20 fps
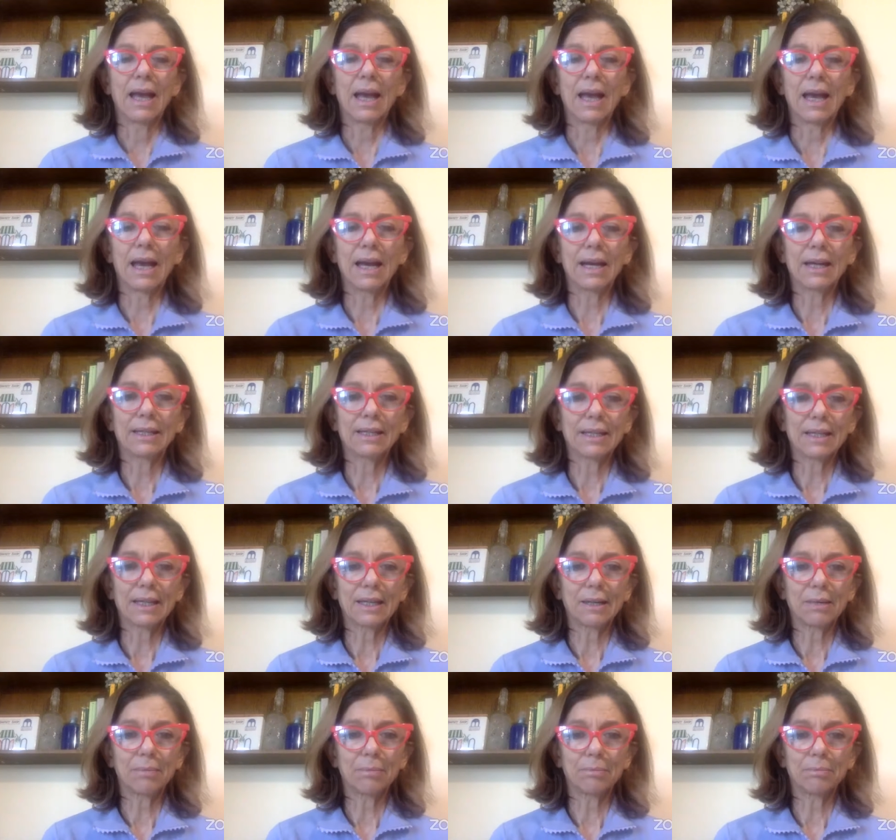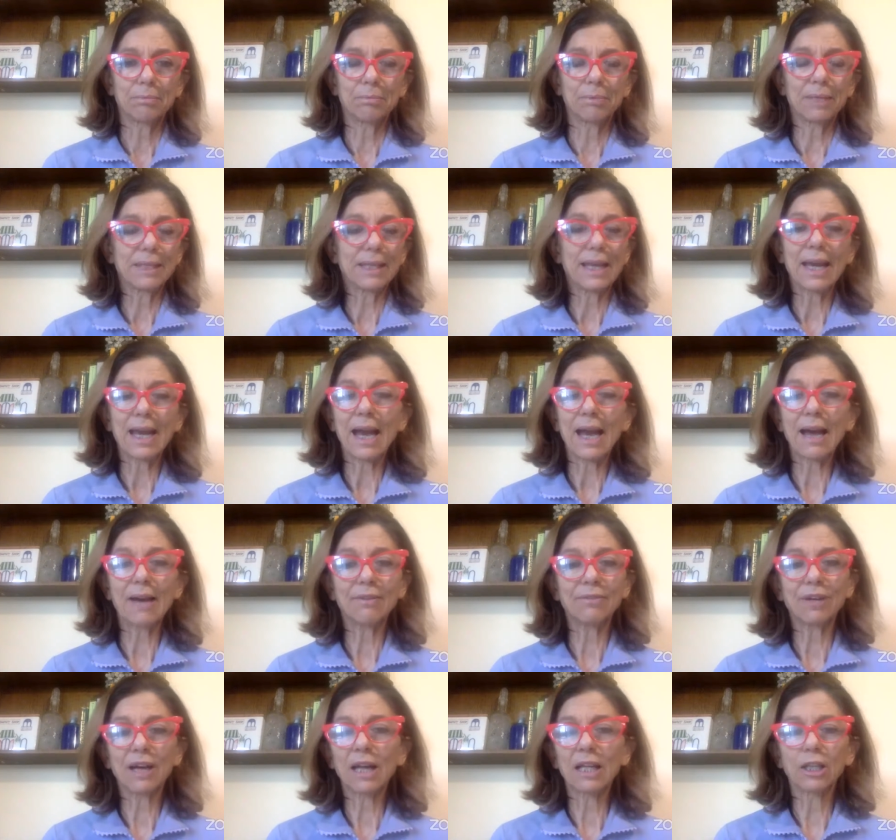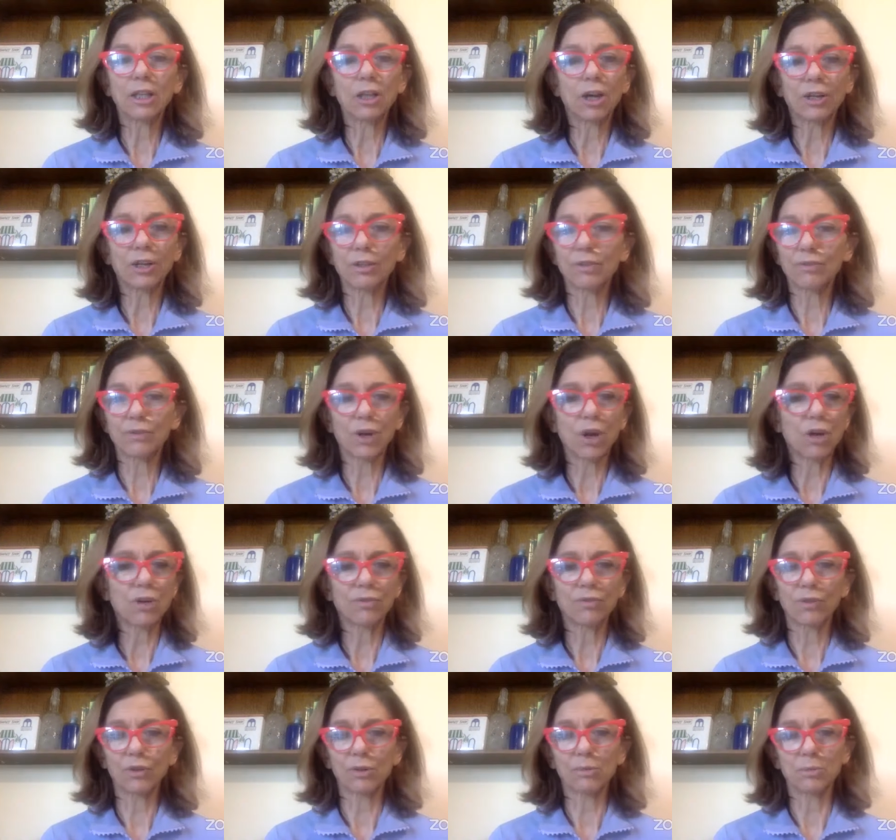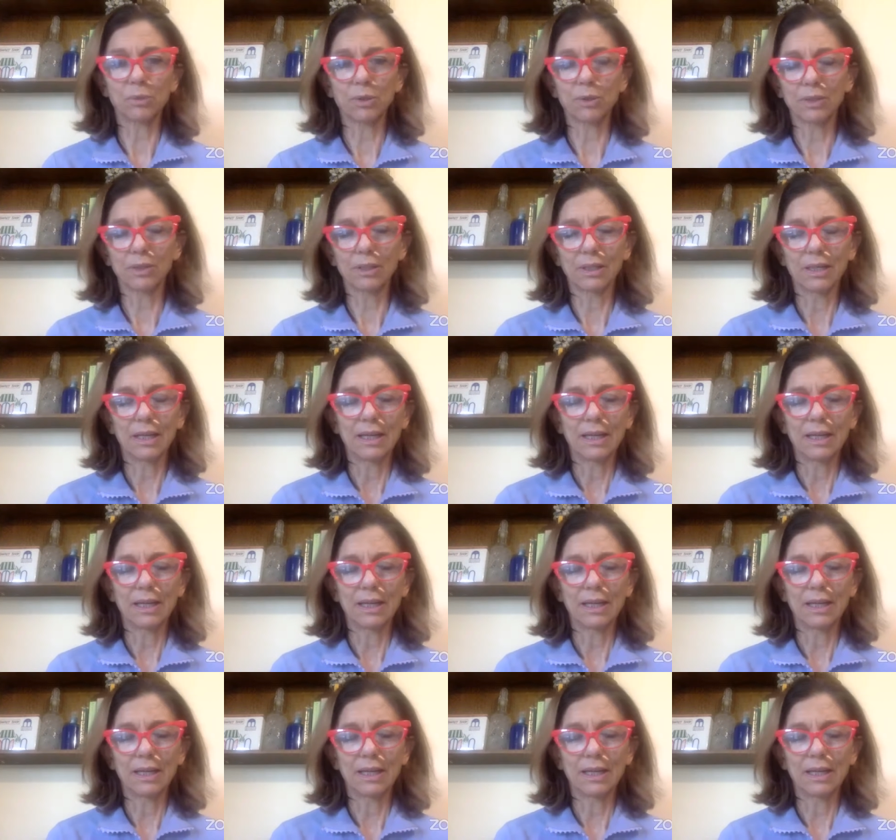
And but they have a lot of nonverbal